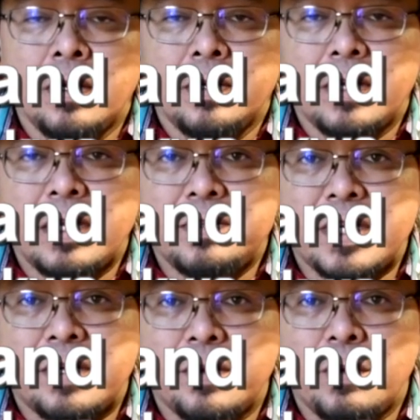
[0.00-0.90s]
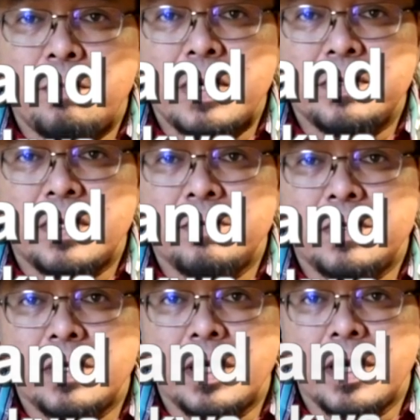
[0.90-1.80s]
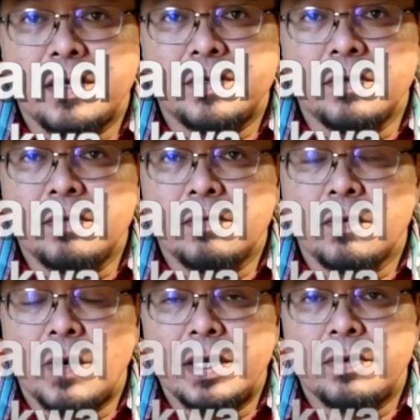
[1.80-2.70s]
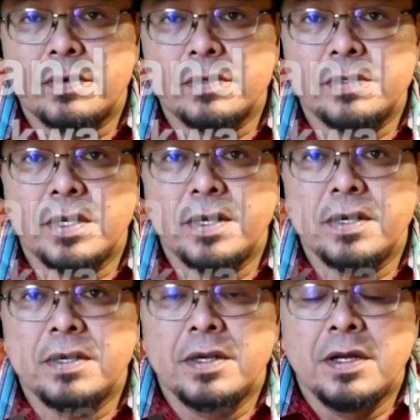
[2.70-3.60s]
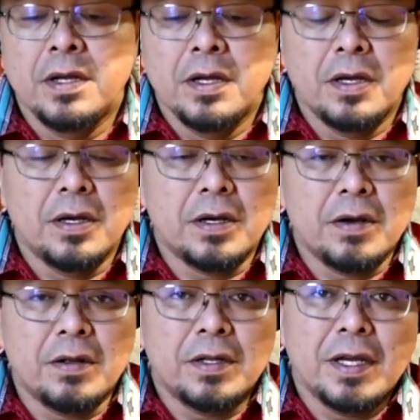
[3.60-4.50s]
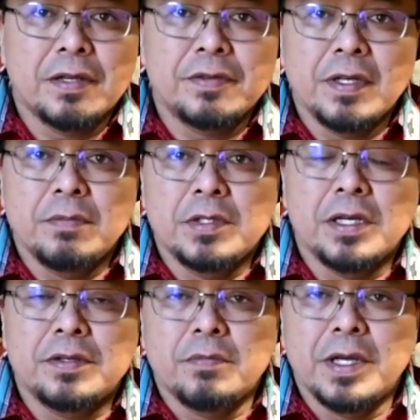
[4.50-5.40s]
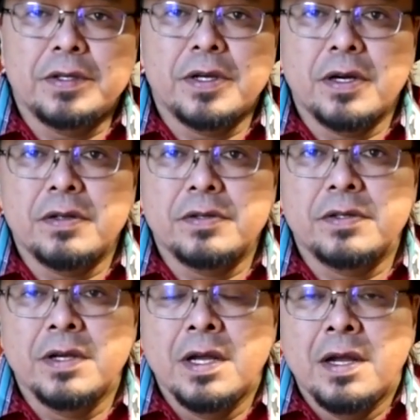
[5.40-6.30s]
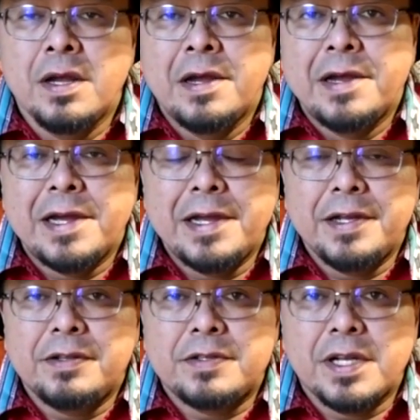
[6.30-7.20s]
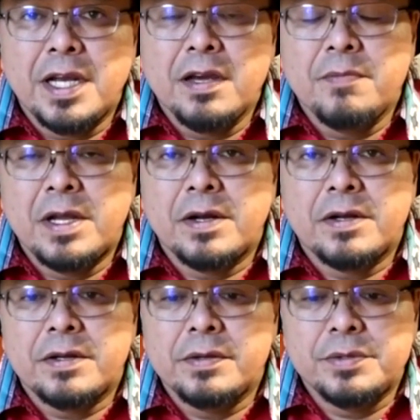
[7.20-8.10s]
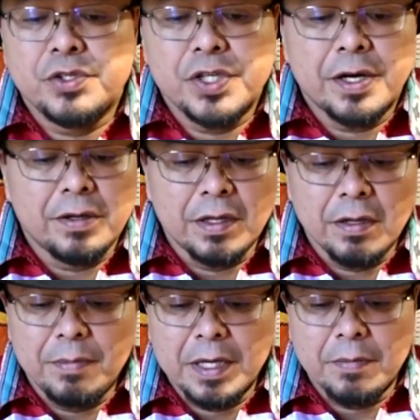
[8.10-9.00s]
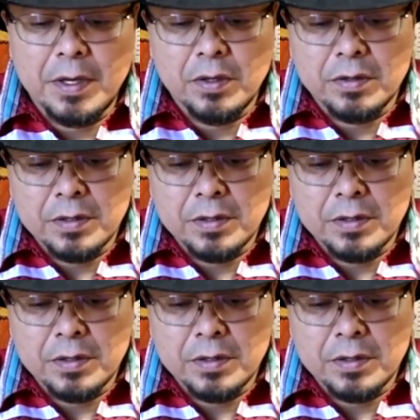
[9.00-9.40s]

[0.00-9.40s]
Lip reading: Anche, papastem tsikasun, White Horse here, colonized named Jason Big Charles. And today I'm here to share a little bit about